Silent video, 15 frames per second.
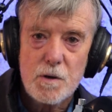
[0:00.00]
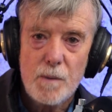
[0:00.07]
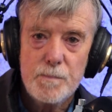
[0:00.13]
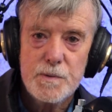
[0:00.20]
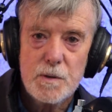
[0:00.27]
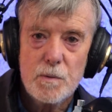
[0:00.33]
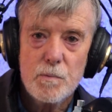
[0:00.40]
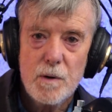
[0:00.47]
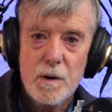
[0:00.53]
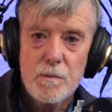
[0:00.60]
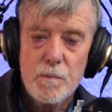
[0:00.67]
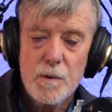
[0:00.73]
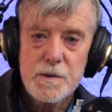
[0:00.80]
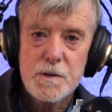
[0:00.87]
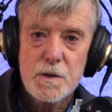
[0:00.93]

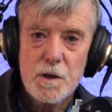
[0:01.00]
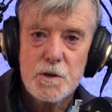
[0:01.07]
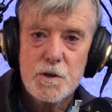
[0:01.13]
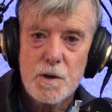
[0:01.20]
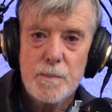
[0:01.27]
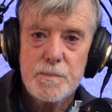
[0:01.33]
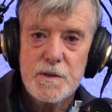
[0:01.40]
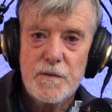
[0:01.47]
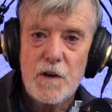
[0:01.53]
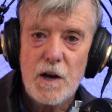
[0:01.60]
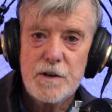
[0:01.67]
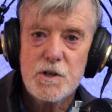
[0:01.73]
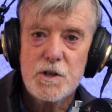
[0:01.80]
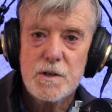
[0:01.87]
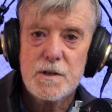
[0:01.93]

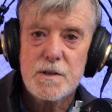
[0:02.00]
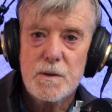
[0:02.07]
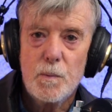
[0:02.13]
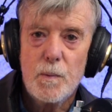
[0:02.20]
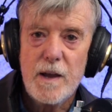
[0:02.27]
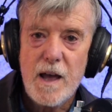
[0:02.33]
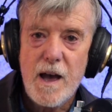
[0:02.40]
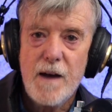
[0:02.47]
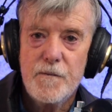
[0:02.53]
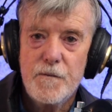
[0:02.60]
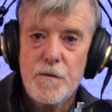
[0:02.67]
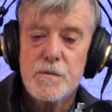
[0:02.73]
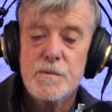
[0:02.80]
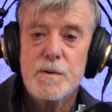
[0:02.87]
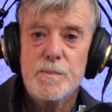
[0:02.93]
observations that we have
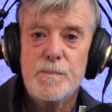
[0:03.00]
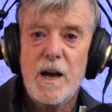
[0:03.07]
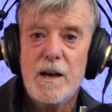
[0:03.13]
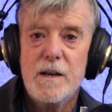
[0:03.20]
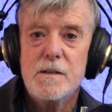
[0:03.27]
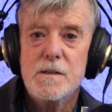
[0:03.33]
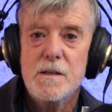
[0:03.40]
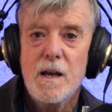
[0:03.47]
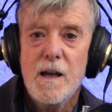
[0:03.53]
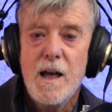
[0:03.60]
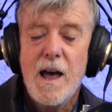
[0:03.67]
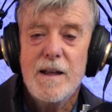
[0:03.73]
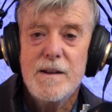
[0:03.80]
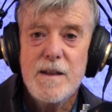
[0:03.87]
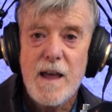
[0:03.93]
from space
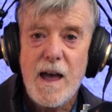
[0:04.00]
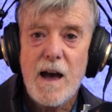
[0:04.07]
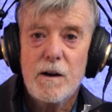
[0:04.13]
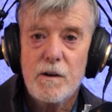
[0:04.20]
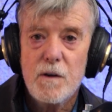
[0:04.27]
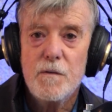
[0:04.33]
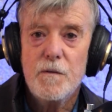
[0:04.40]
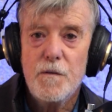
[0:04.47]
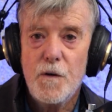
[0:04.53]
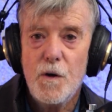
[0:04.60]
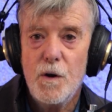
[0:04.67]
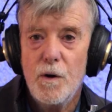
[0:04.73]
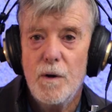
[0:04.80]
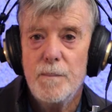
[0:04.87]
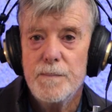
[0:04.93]
now
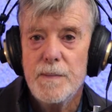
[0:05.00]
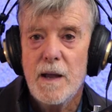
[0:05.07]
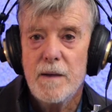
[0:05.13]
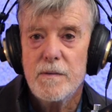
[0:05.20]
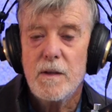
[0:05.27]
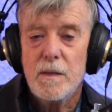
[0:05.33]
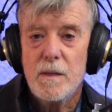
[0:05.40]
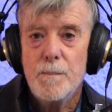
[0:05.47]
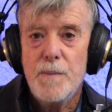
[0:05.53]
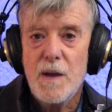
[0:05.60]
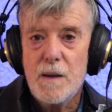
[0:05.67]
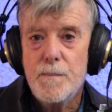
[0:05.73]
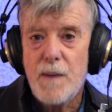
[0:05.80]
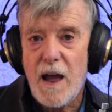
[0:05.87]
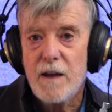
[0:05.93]
confirm that the
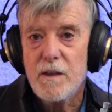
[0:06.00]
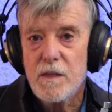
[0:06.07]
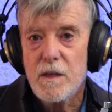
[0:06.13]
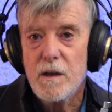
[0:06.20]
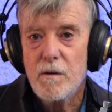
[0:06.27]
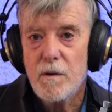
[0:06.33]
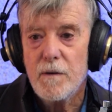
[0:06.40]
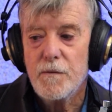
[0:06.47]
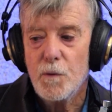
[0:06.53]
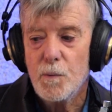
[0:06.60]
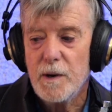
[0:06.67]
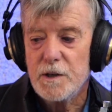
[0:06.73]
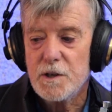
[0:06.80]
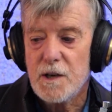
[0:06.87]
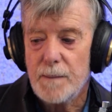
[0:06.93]
Big Bang theory, for
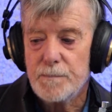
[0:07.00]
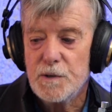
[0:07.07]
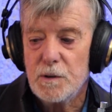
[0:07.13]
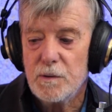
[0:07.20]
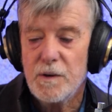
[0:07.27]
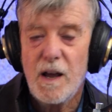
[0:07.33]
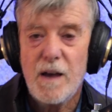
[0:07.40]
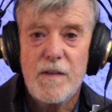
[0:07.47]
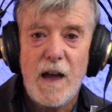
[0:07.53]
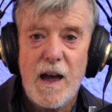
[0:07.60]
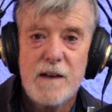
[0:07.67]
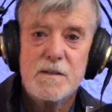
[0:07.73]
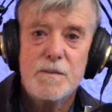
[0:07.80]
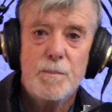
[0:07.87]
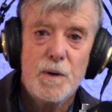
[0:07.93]
which up till now there
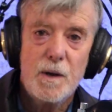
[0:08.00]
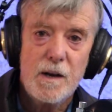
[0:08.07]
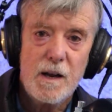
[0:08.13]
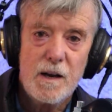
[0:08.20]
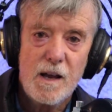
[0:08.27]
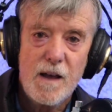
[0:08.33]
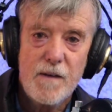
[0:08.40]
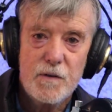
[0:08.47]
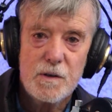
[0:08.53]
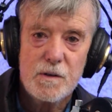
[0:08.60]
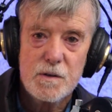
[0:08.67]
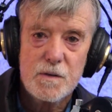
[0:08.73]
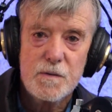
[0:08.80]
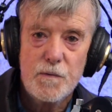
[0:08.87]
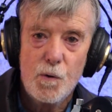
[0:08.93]
hasn't been any
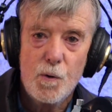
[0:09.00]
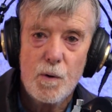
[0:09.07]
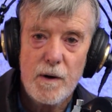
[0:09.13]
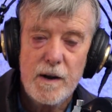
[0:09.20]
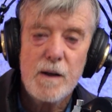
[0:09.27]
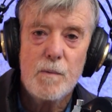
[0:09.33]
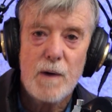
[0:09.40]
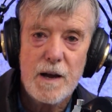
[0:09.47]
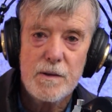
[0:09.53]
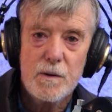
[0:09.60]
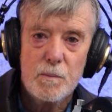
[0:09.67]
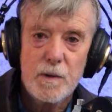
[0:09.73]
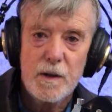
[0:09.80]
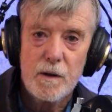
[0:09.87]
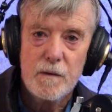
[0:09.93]
evidence for anyway
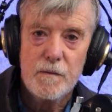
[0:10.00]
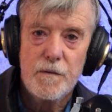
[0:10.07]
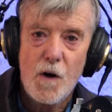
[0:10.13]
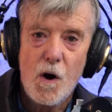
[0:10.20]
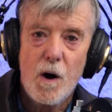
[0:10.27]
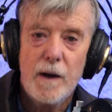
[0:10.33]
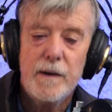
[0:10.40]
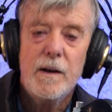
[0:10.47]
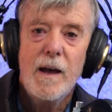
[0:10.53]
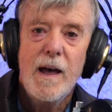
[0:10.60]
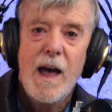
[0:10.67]
that we could find,